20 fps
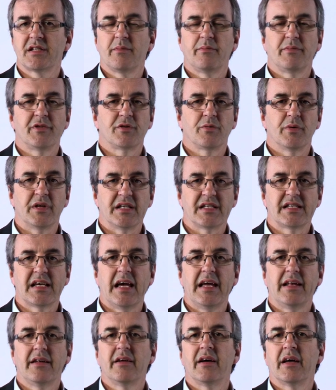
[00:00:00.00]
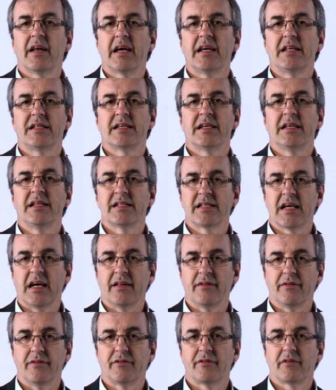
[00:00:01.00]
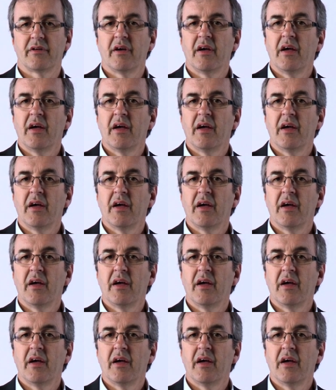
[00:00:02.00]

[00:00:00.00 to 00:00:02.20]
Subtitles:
between 10 and 18 tonnes